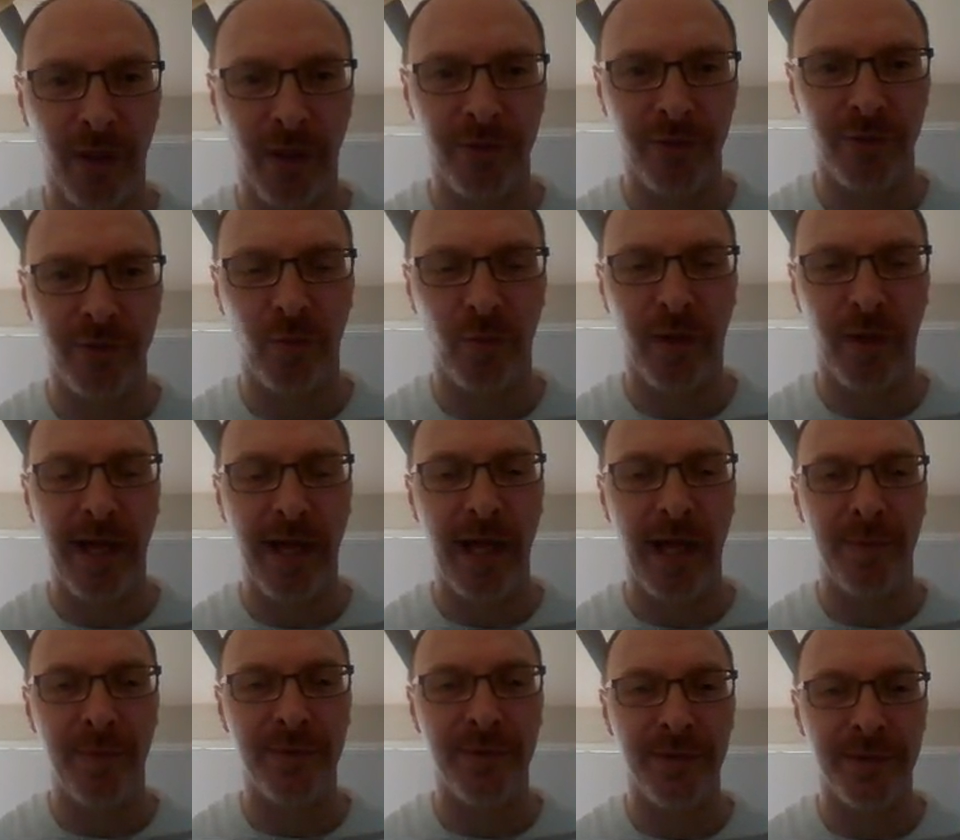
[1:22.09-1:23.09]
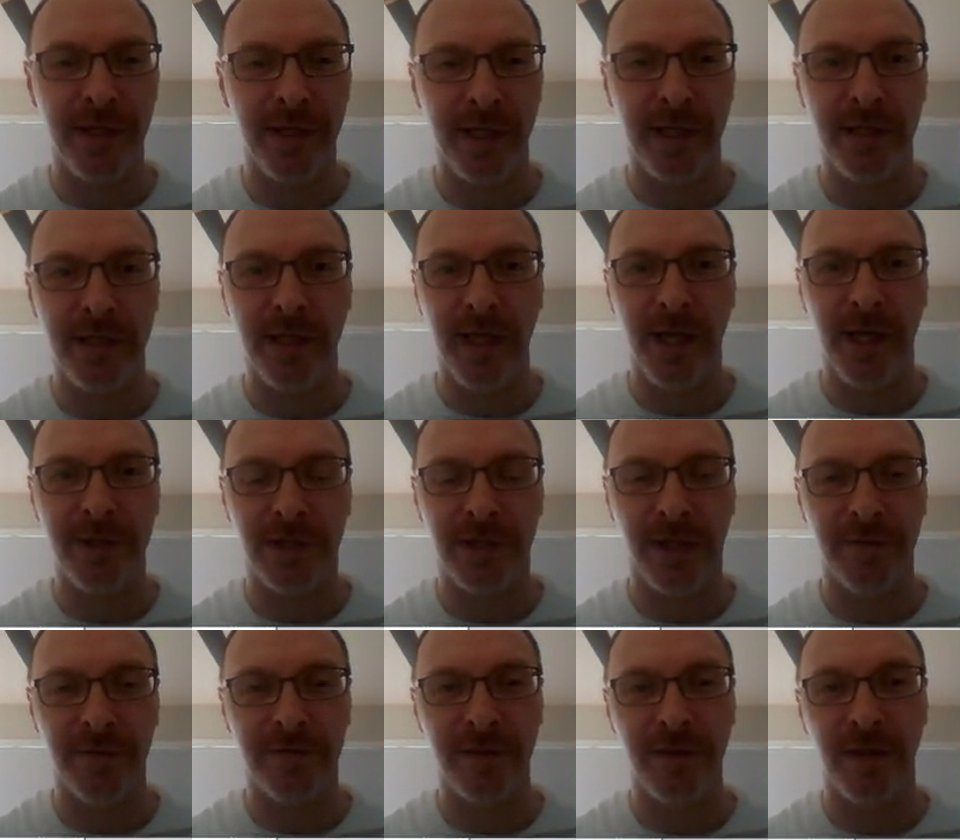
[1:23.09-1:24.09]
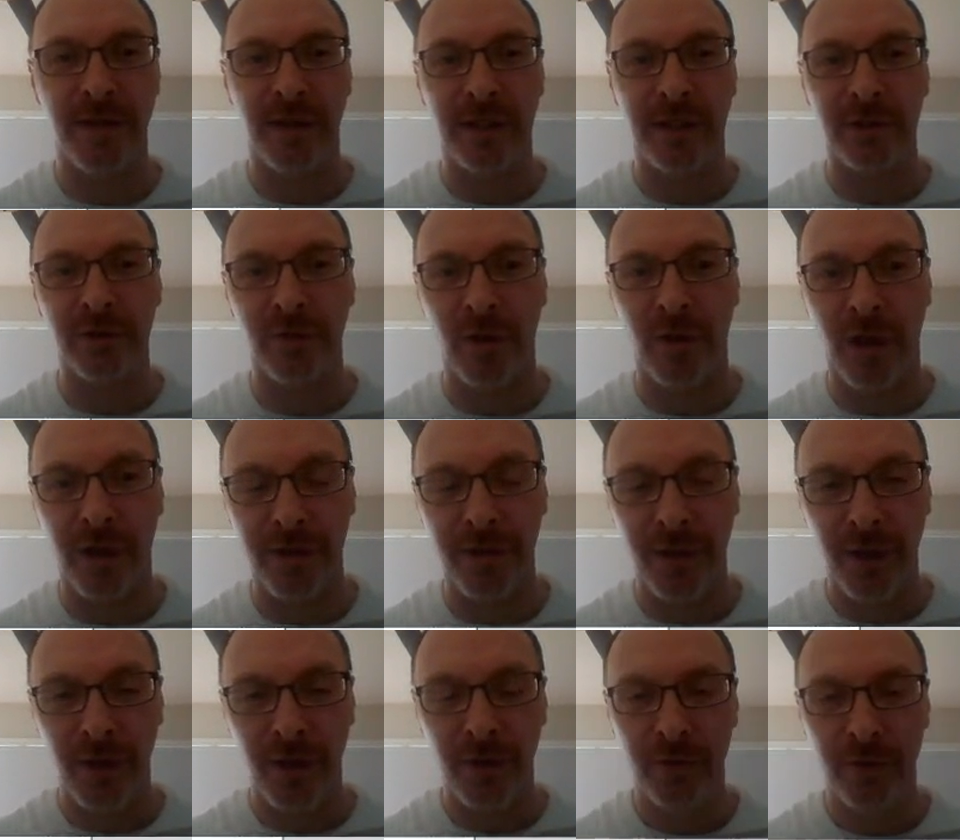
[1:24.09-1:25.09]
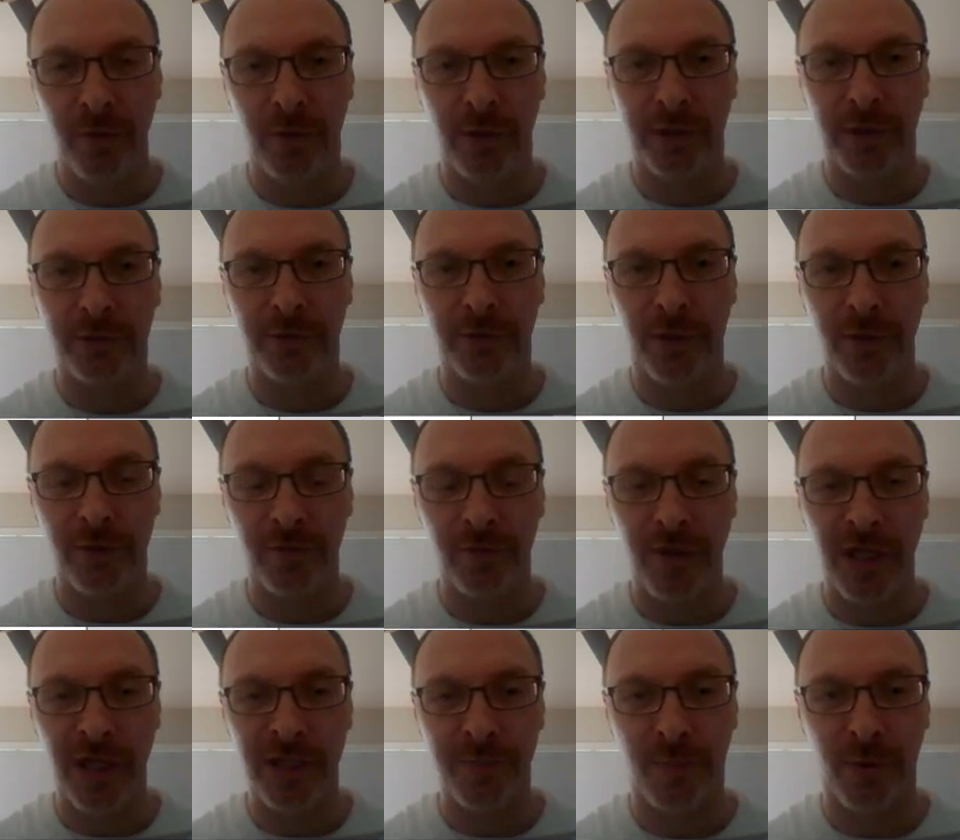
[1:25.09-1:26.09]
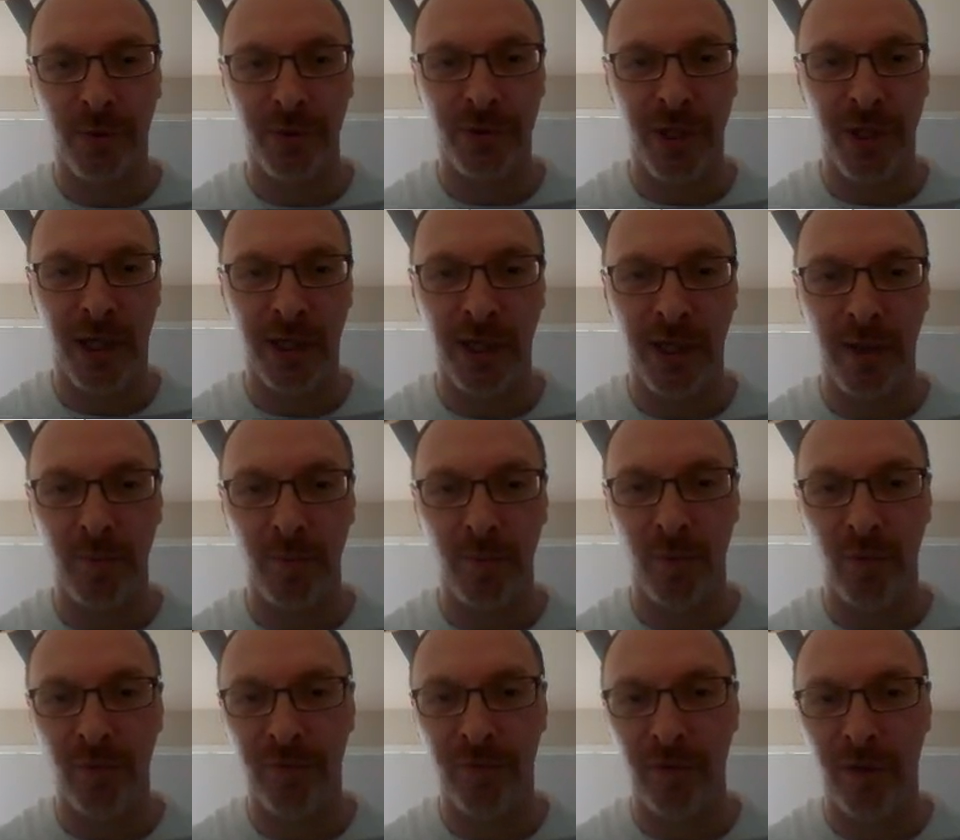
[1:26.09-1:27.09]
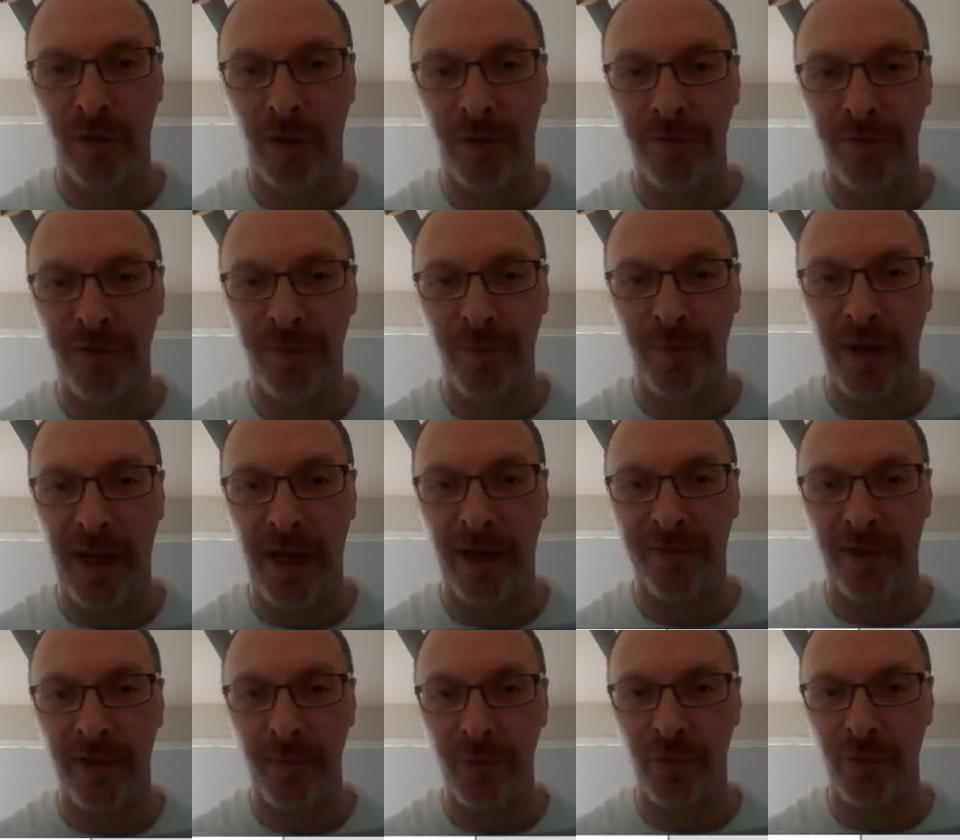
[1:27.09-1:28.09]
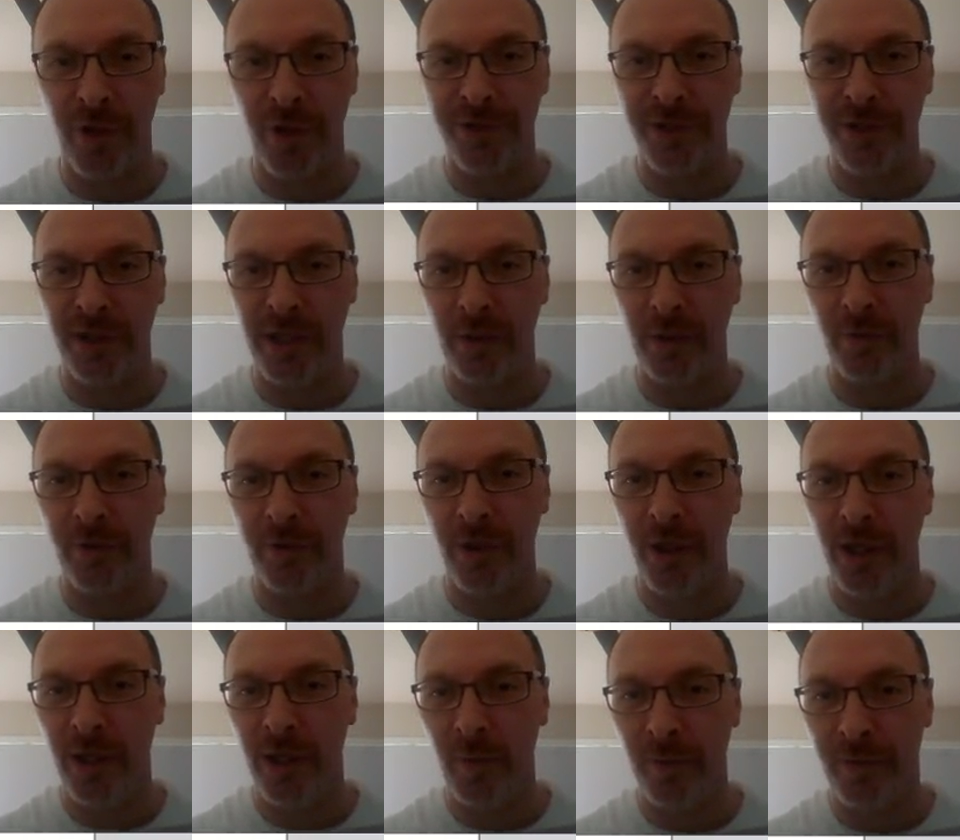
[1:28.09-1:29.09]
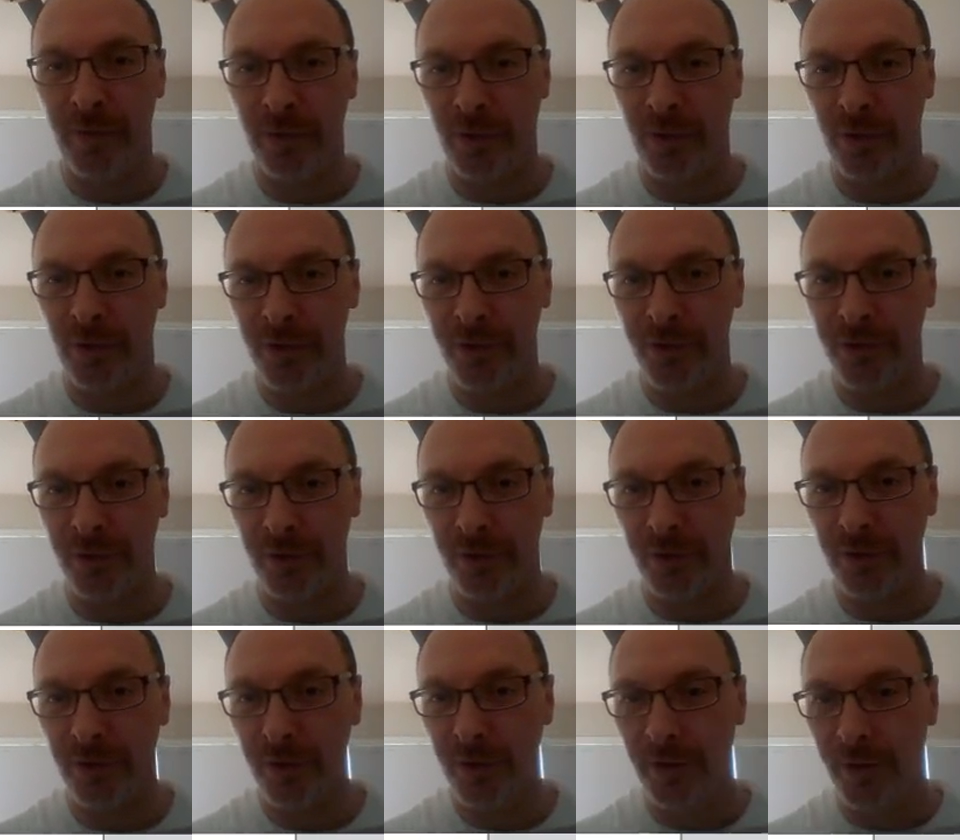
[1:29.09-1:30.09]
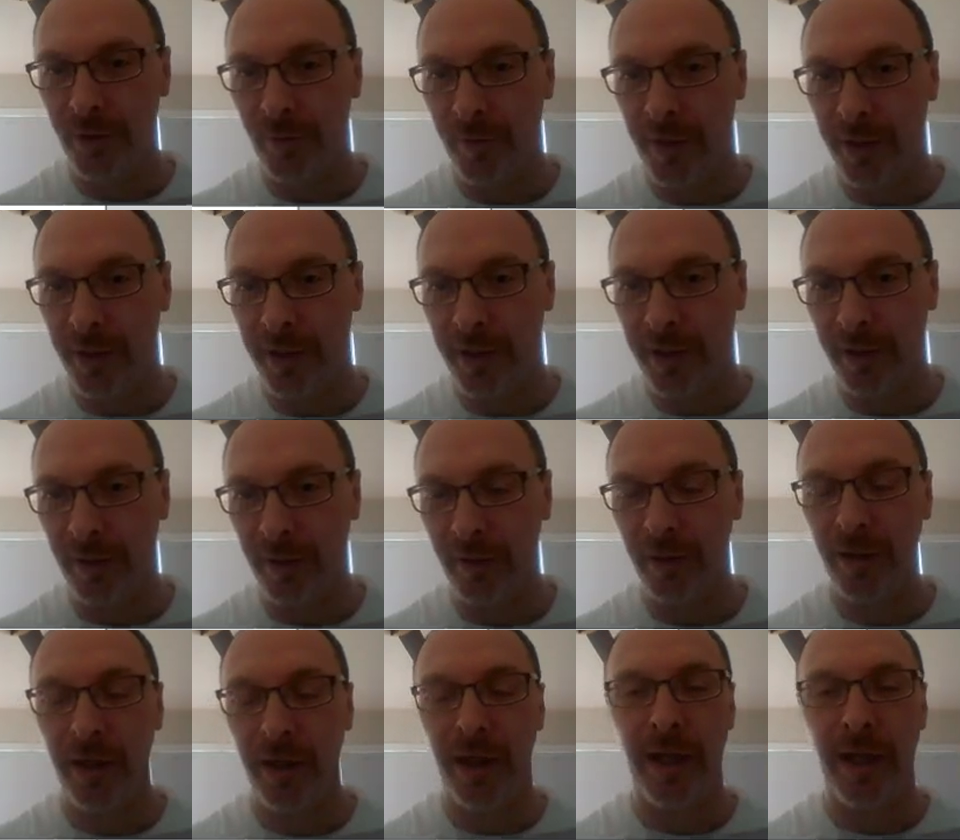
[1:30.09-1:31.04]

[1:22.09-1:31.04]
And so what happens is NADH gives an electron to the electron transport chain, and it moves along this path that I'm tracing out with the cursor right here.